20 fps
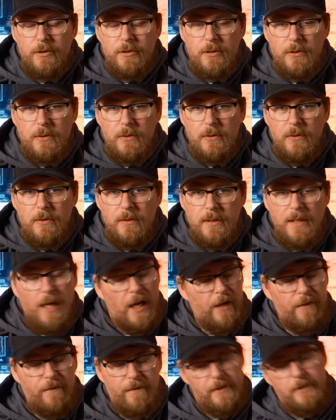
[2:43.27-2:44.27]
so
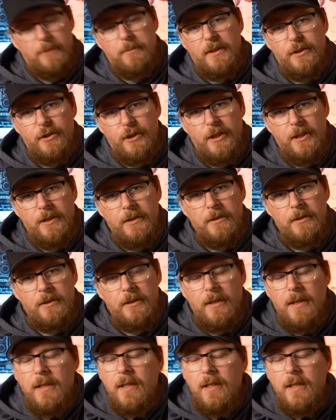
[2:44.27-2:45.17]
outfits may change.